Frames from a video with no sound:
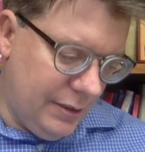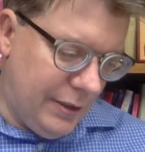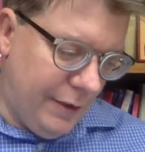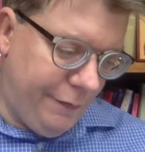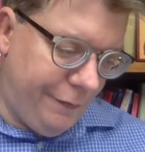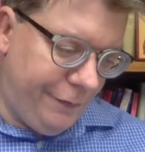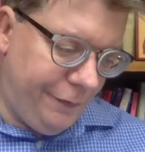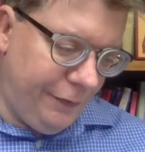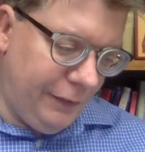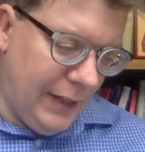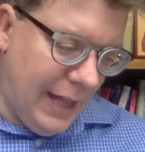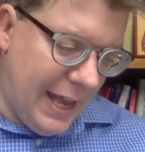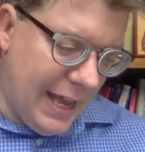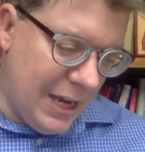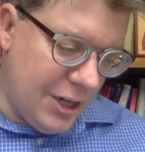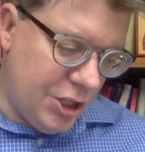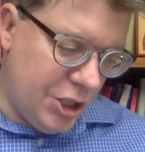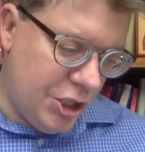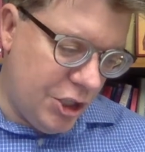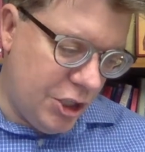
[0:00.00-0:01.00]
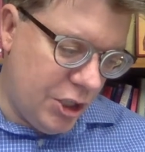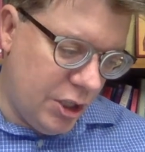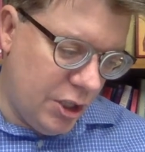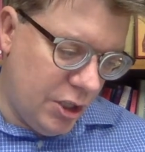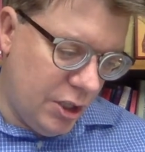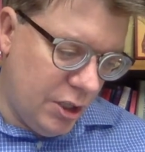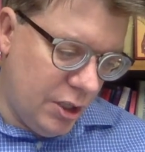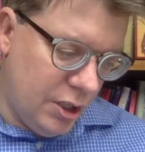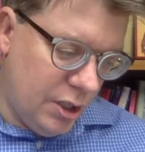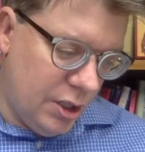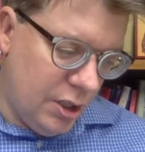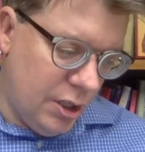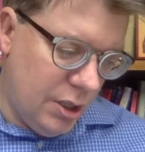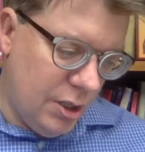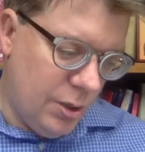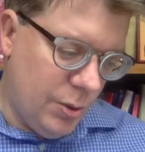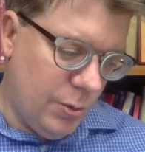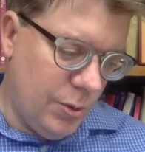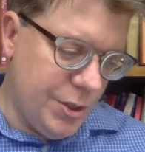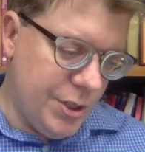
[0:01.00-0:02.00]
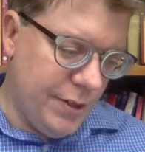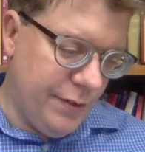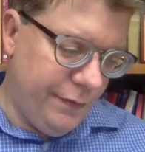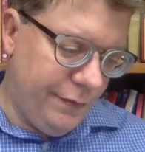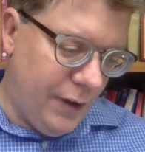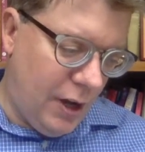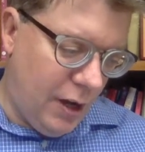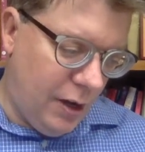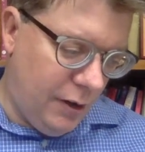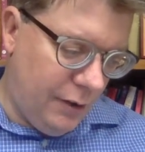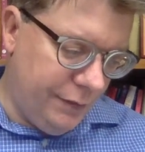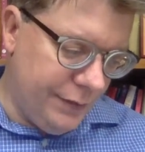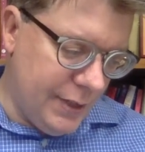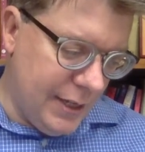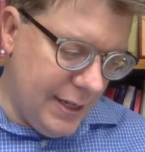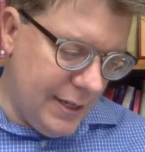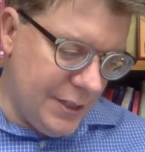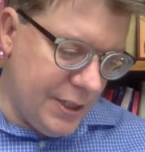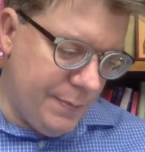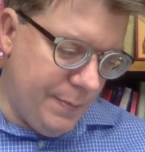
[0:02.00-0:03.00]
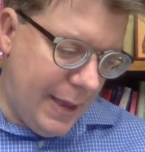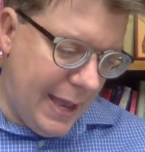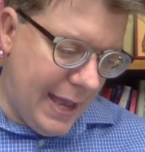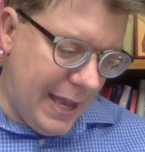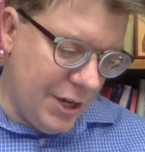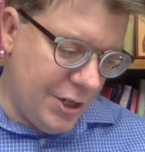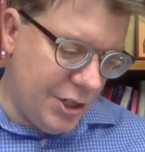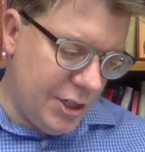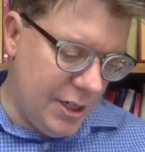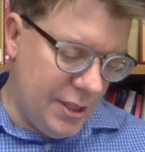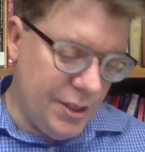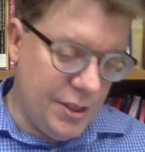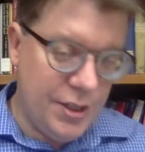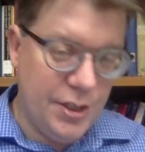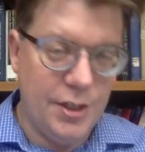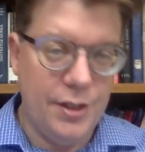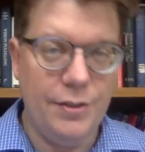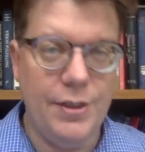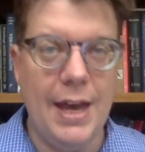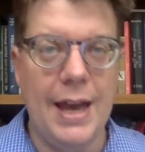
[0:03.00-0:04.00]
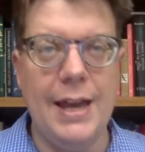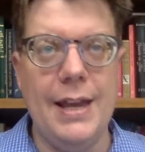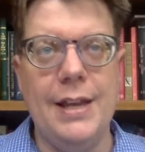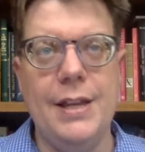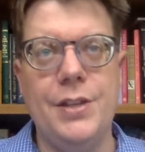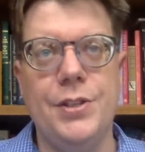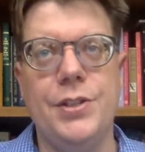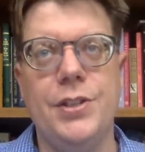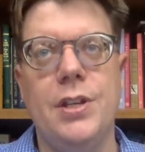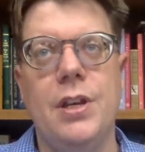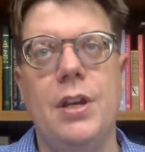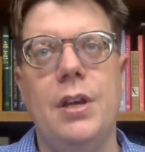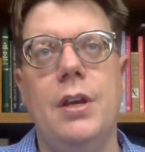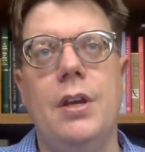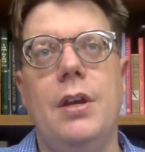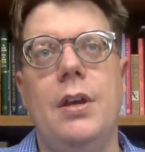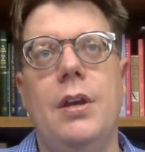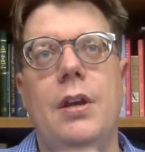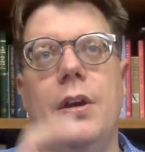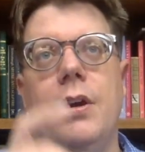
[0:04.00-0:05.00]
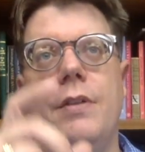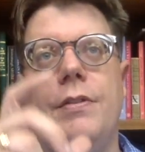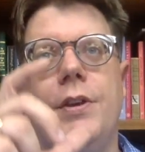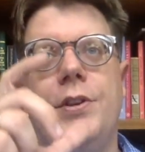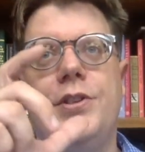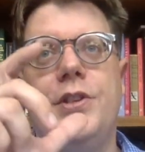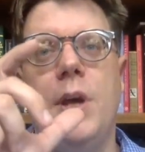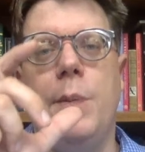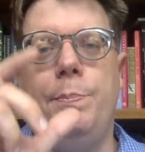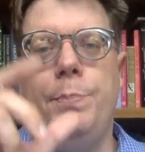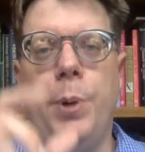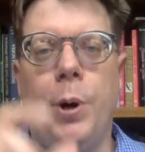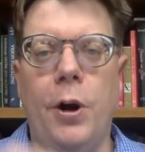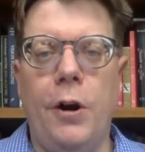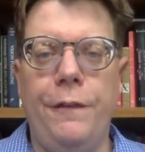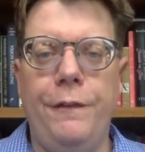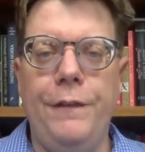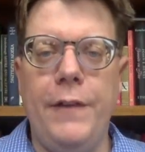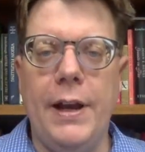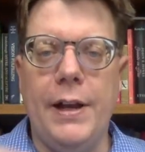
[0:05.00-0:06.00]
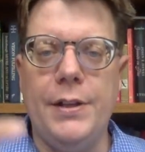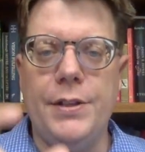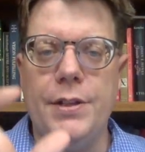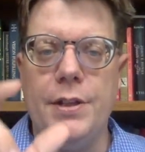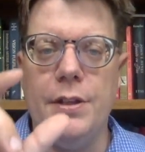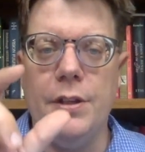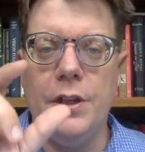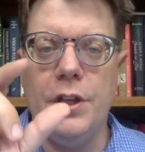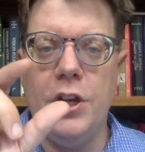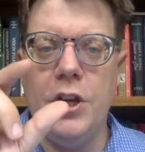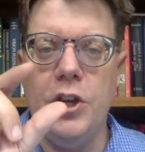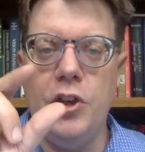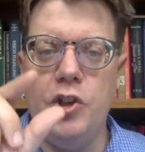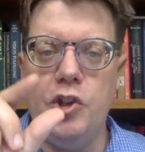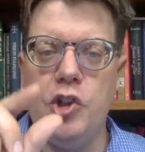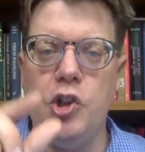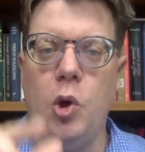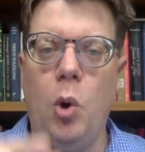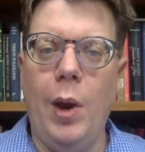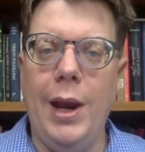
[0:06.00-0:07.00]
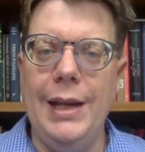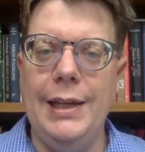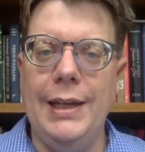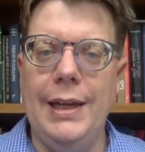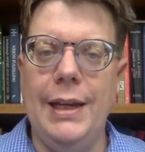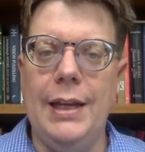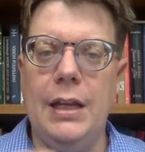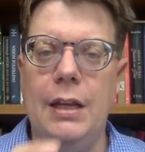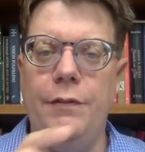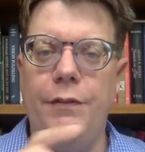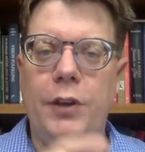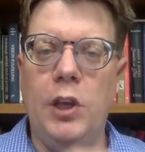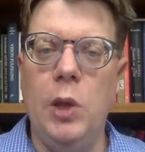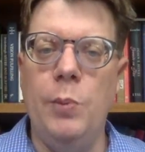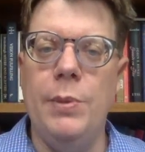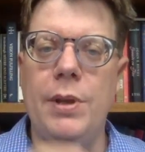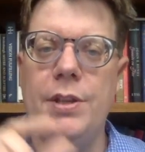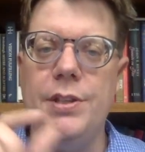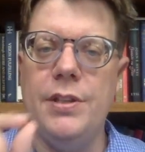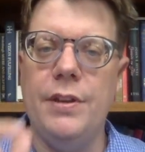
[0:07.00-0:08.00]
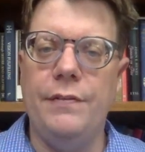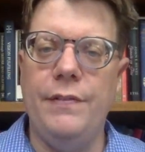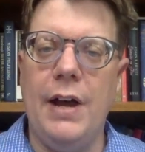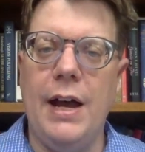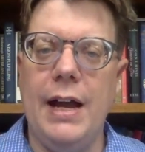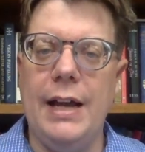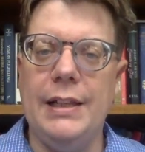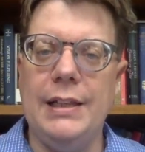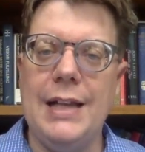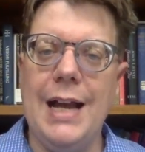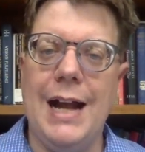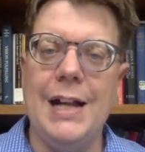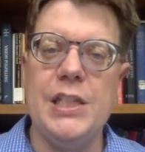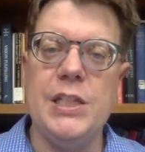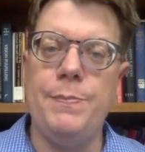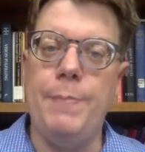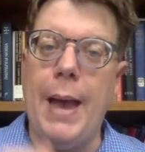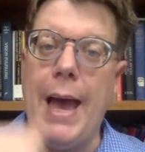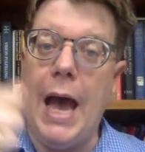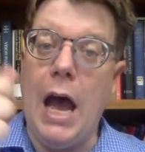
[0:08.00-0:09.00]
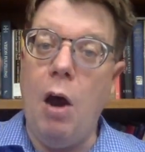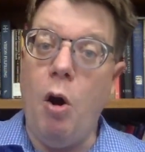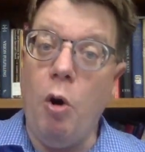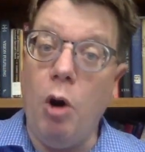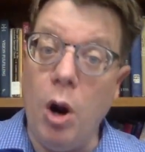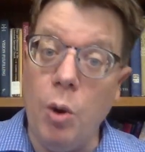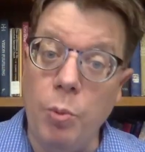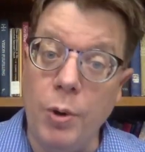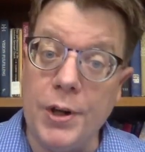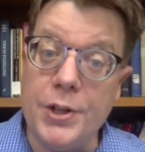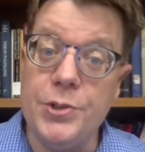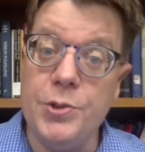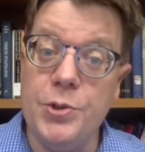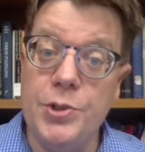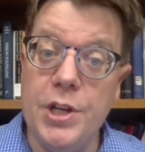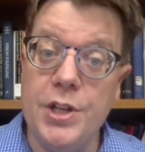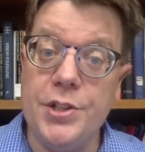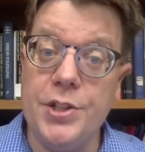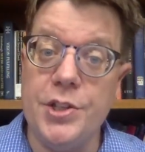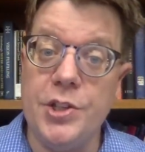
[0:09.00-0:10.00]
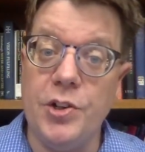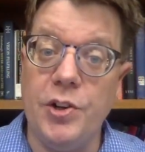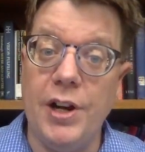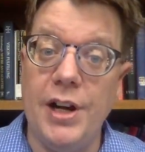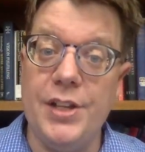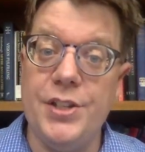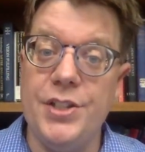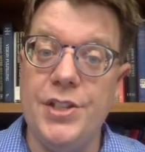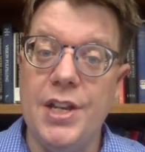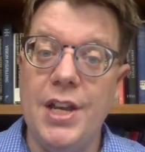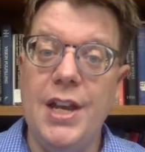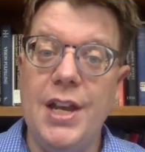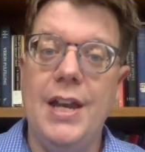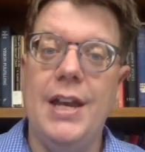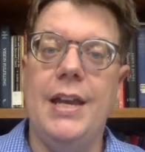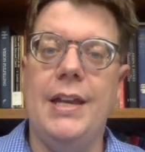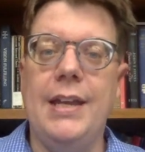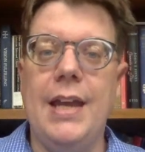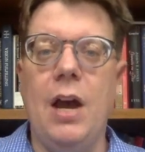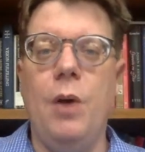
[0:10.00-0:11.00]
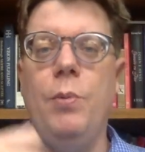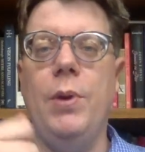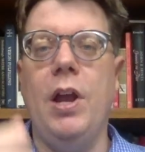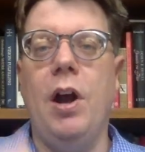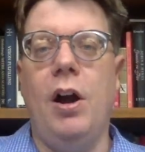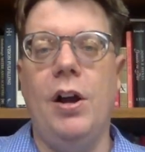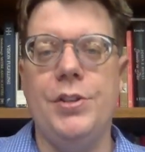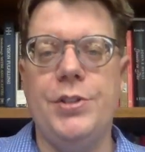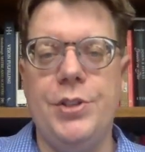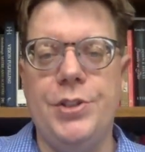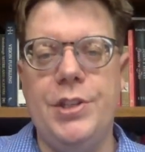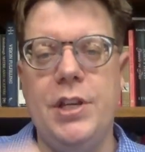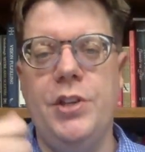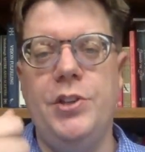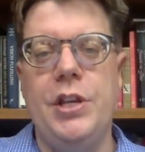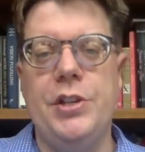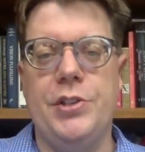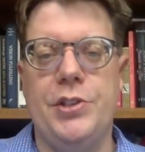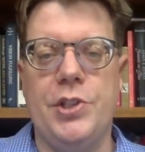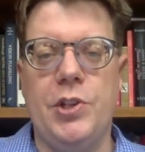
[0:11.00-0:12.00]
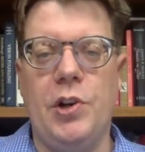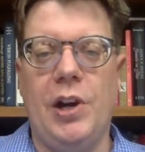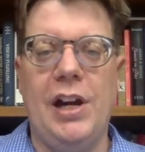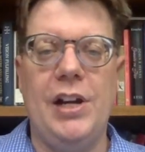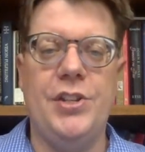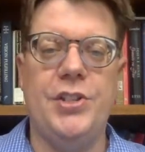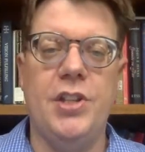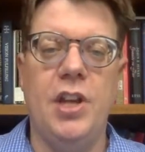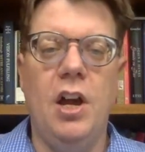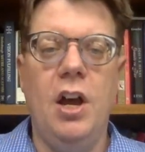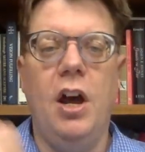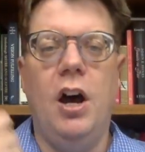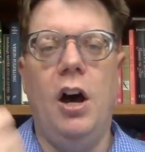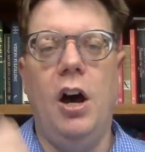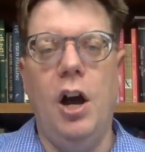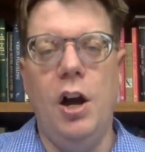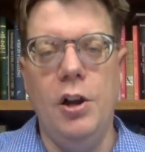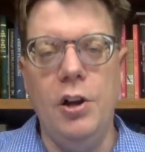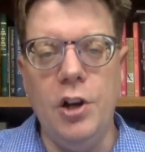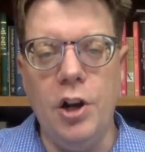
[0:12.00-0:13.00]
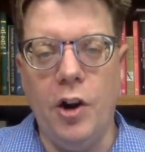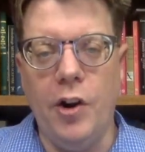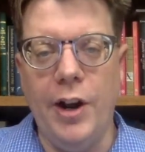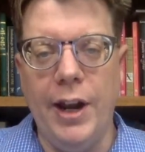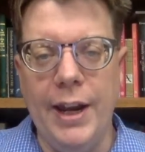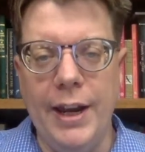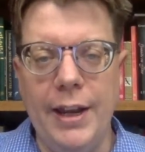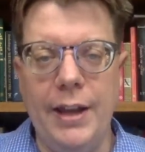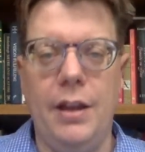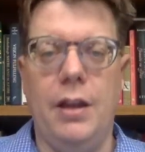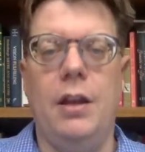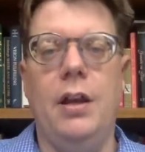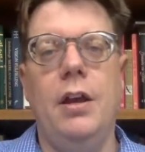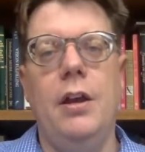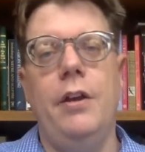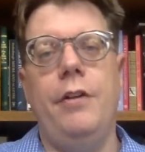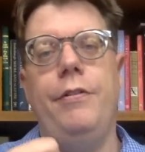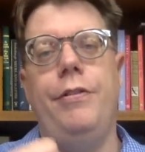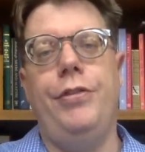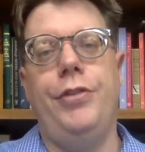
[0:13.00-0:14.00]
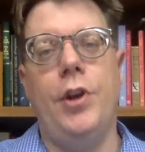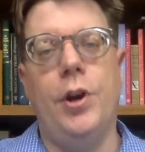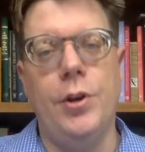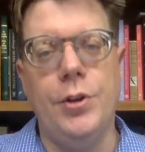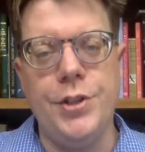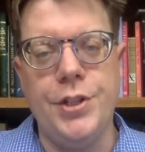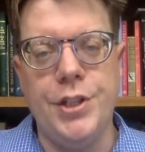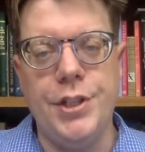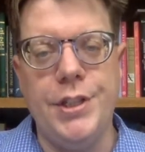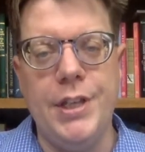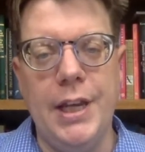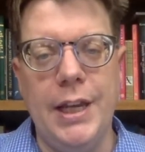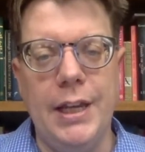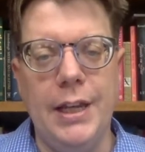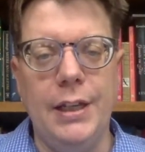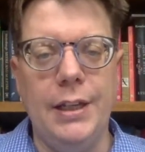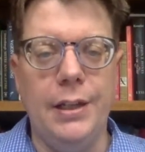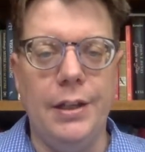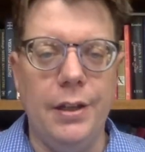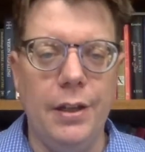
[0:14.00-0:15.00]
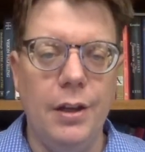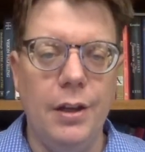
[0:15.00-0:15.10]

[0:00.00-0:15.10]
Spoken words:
The flesh was involved in its passions. That is, this is a perfect conjoining of human and divine. God's power works through Jesus Christ, and yet we also see Jesus Christ hungering, thirsting,